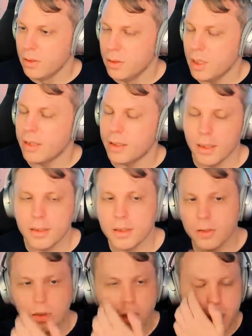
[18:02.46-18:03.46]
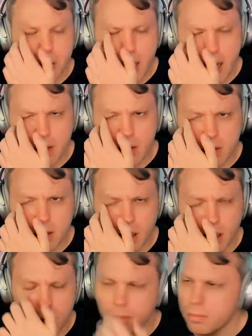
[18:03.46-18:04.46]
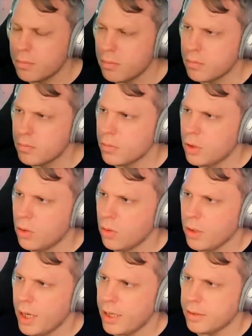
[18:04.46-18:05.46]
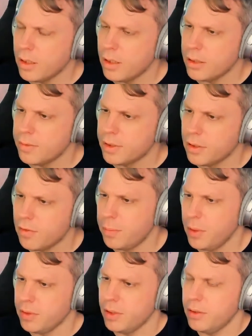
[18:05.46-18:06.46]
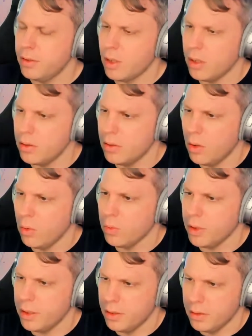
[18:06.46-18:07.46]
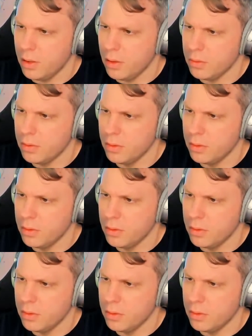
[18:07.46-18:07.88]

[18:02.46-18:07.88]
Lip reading: Yeah, this is true, but I thought Google has a lot of stuff built in Dart only, no?